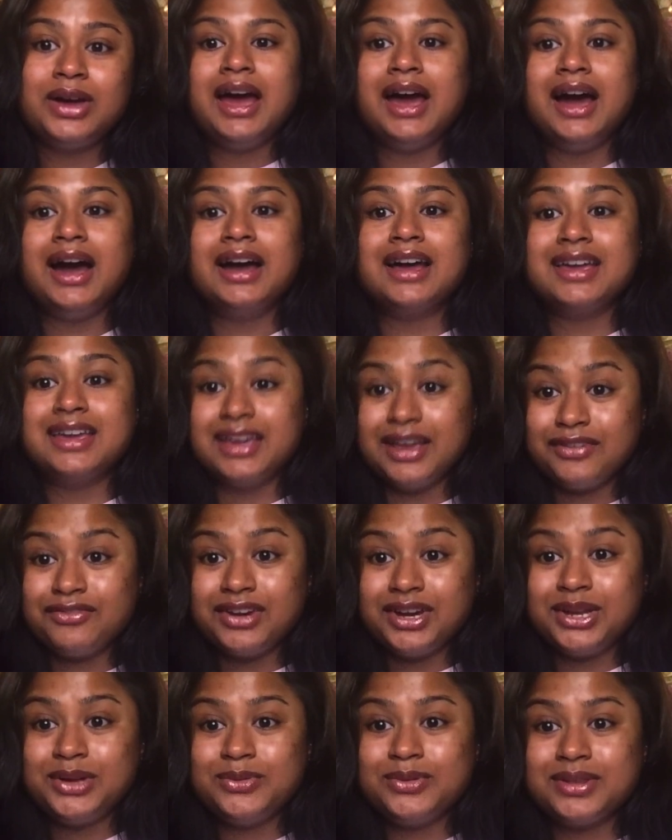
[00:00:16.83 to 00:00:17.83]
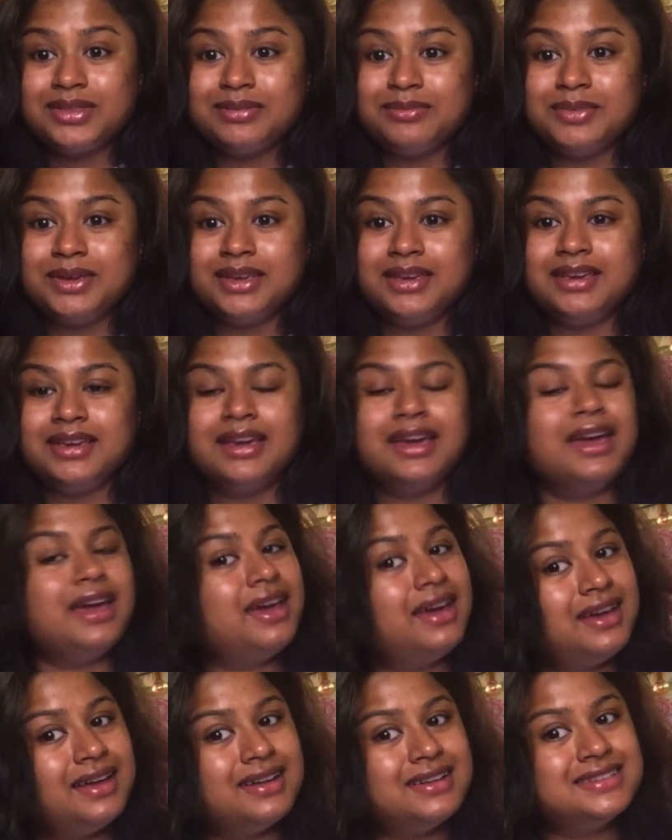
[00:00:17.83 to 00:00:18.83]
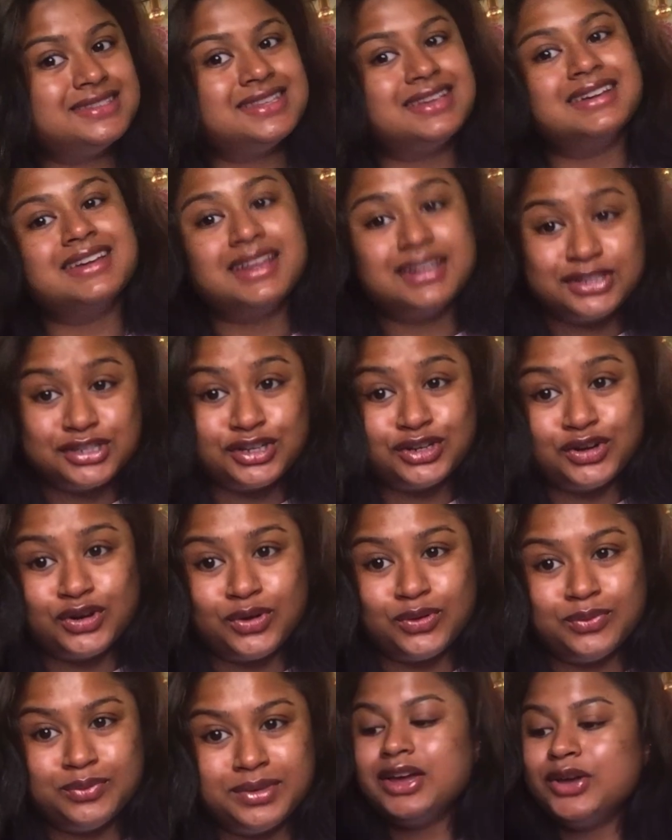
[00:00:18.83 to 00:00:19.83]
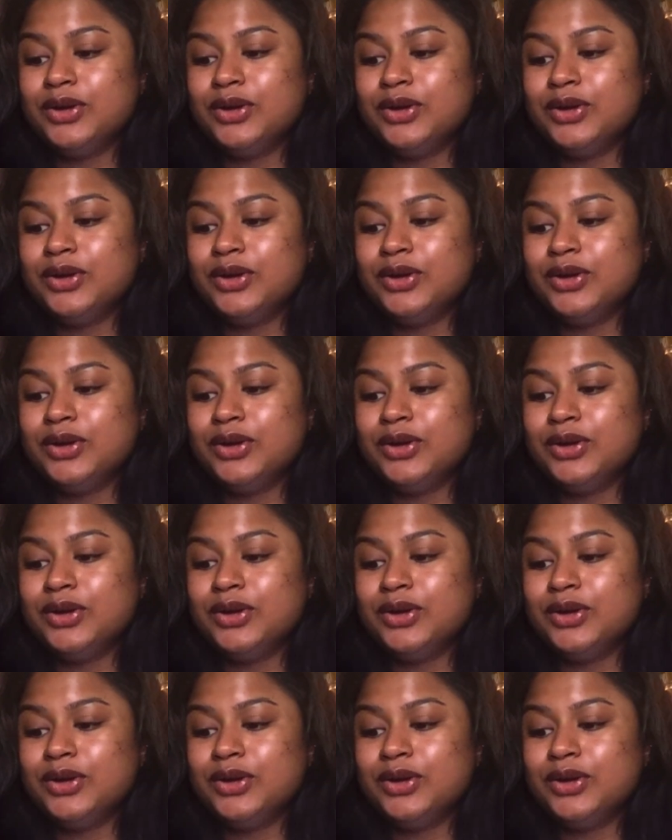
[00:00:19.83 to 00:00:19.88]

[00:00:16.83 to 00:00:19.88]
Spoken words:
a get ready with me, and a get to know me.